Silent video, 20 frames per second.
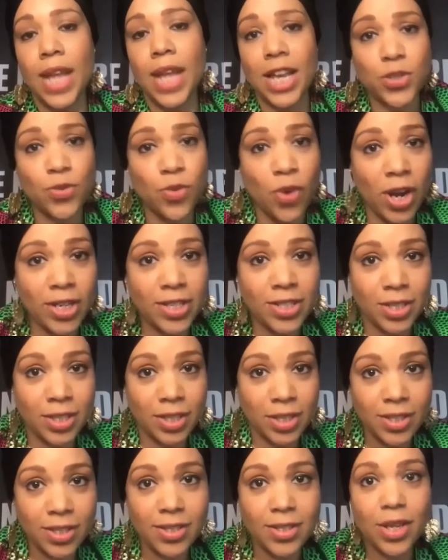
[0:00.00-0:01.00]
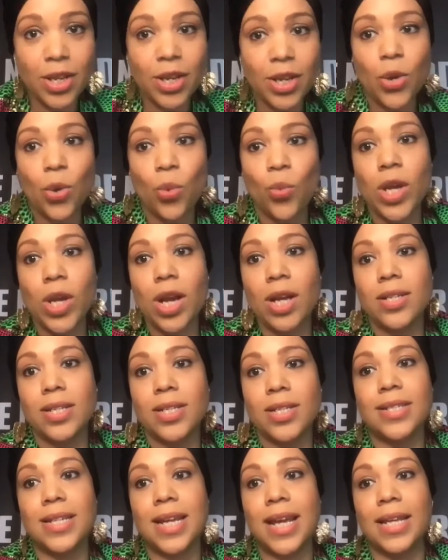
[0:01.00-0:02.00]
As writers, we
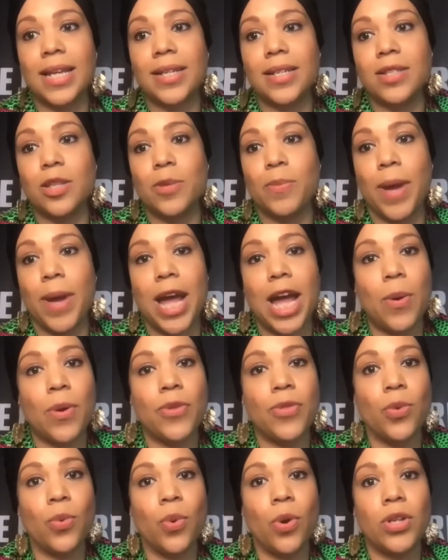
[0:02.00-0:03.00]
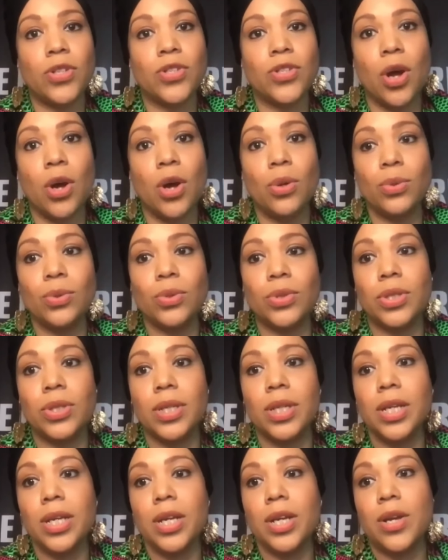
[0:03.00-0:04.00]
understand the power that words hold.
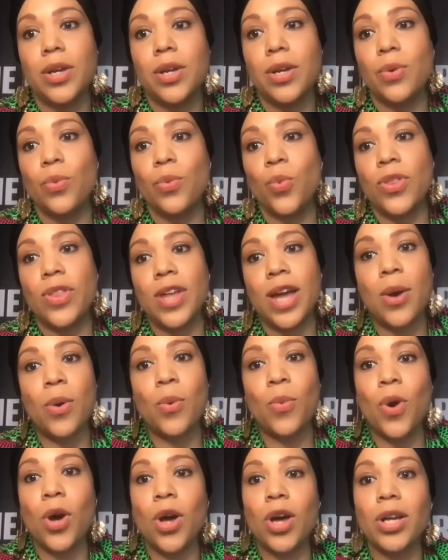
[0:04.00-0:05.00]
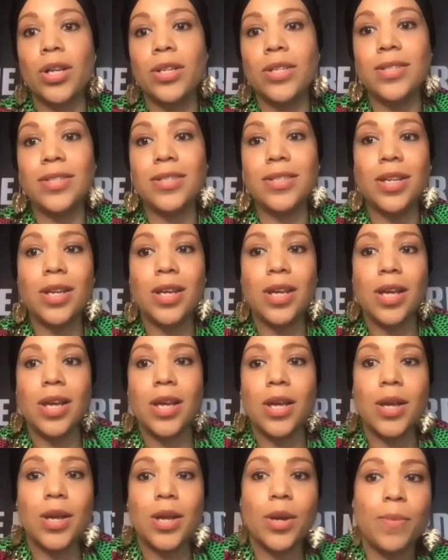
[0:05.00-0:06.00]
Without words,
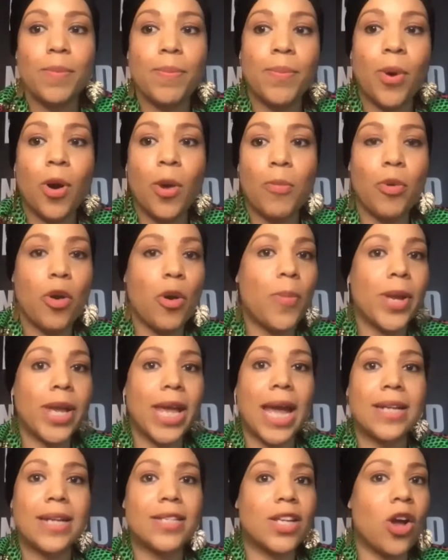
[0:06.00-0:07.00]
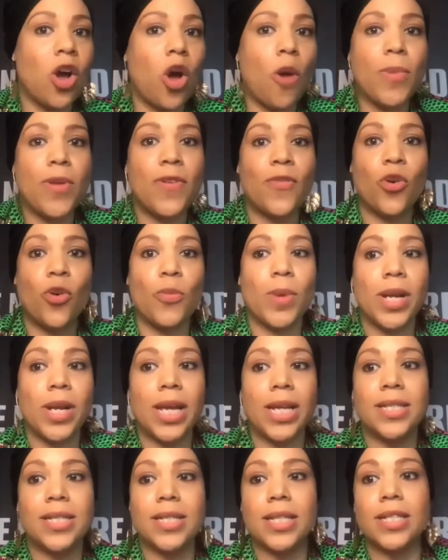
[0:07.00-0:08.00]
propaganda can't be
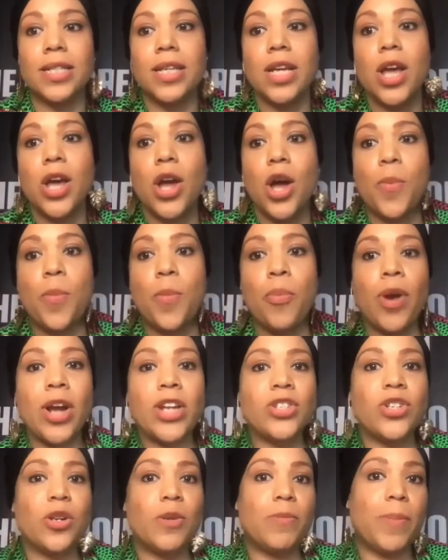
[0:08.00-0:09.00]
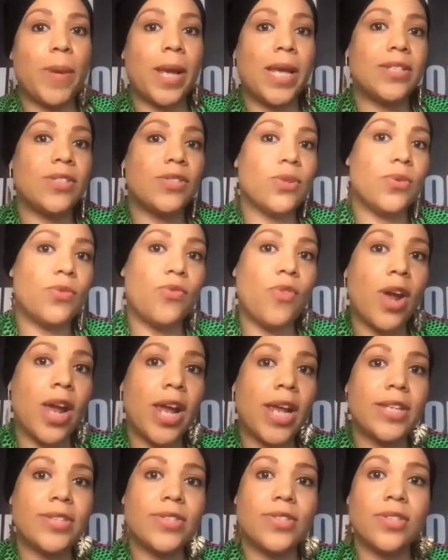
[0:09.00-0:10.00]
formulated. Oppression based on
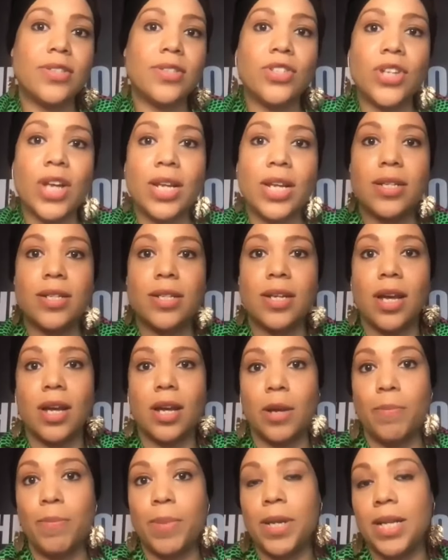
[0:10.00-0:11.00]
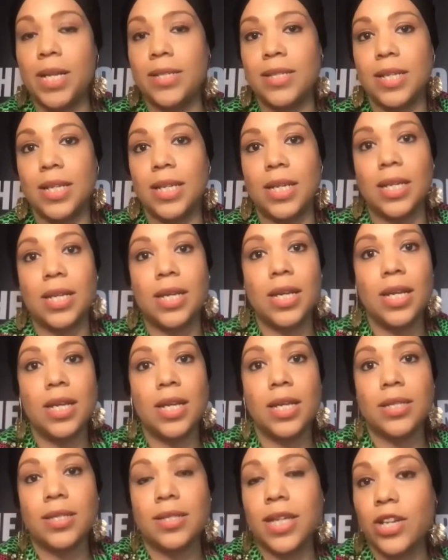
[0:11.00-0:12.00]
race, gender, ability,
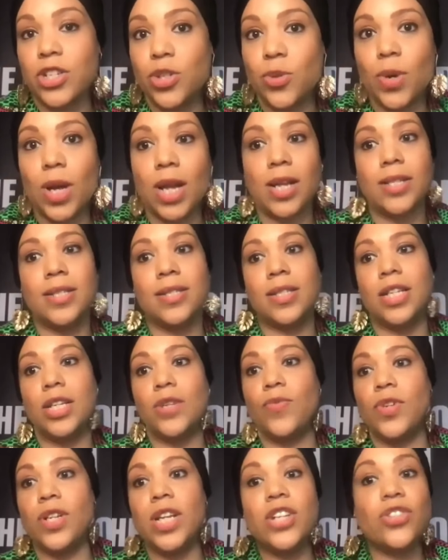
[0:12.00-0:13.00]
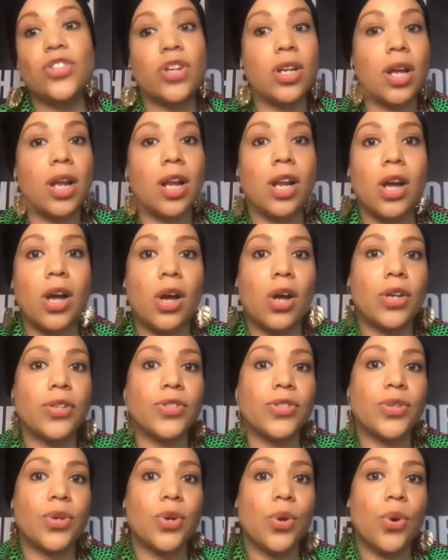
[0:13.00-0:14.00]
sexuality, religion,
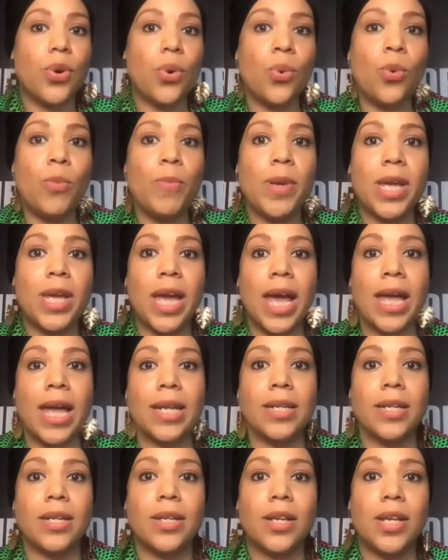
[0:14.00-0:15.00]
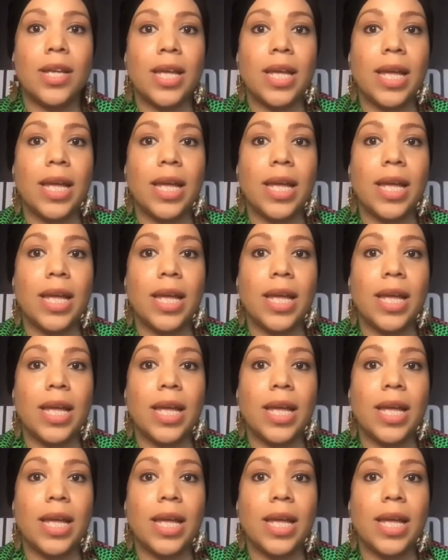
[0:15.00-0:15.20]
class, all began